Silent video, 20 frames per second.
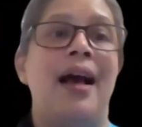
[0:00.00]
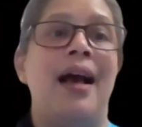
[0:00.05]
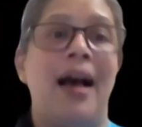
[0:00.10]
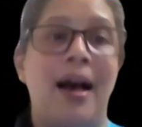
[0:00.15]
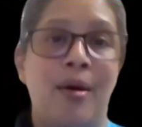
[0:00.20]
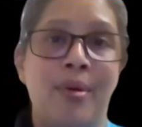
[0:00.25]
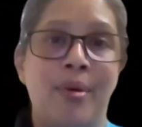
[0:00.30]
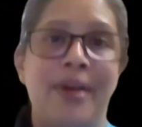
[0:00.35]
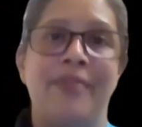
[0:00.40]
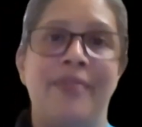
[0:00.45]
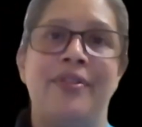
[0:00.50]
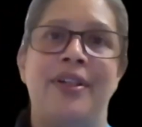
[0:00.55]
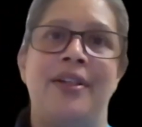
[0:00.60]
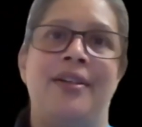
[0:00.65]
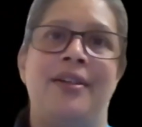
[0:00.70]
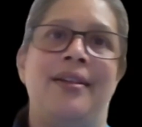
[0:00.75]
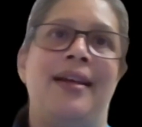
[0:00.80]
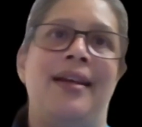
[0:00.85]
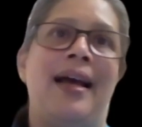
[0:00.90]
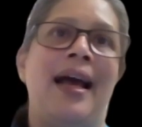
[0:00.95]
However,
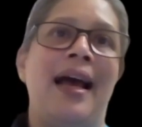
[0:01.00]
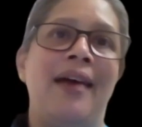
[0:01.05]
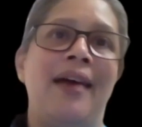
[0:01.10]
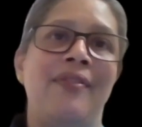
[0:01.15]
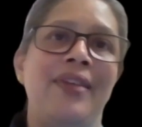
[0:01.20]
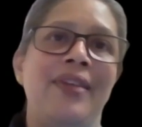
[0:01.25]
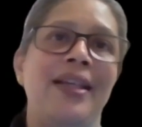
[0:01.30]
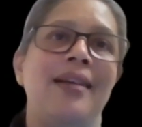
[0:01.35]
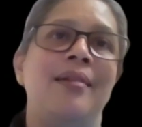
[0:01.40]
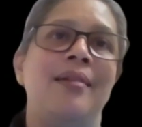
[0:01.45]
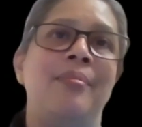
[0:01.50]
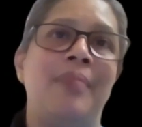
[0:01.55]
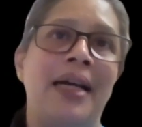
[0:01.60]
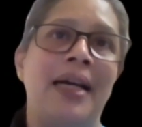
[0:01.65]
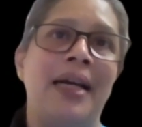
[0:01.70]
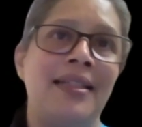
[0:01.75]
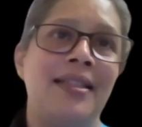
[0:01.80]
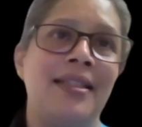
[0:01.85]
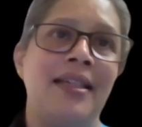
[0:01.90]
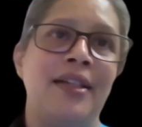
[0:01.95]
having a
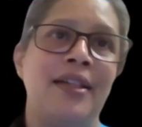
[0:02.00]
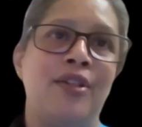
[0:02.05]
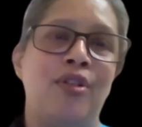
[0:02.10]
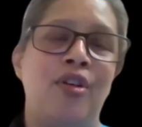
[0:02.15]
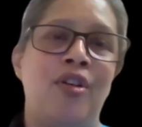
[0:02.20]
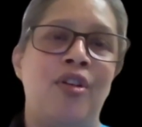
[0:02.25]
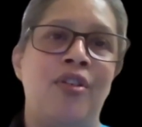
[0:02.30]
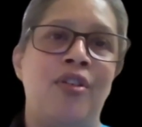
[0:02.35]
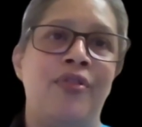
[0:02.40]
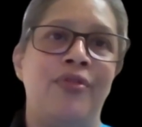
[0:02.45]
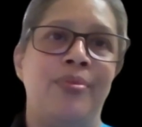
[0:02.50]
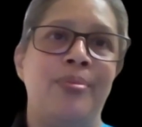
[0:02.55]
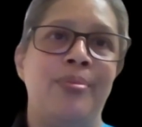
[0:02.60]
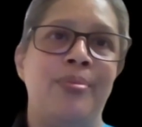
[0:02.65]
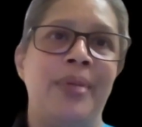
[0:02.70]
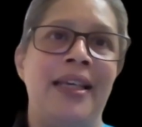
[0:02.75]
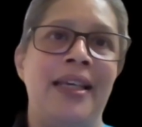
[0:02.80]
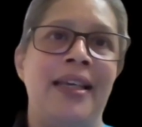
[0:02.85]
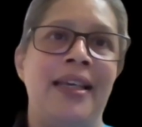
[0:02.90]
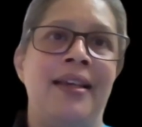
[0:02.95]
mindset of
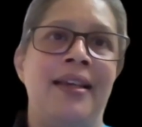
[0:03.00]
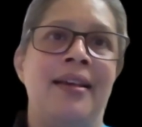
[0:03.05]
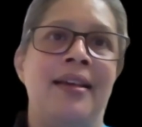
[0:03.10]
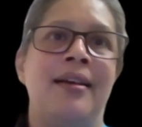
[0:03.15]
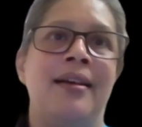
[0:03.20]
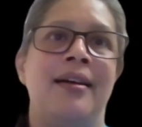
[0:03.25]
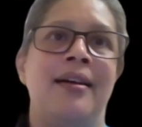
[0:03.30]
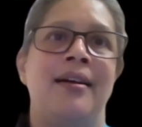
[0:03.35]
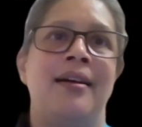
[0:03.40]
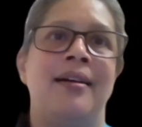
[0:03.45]
being,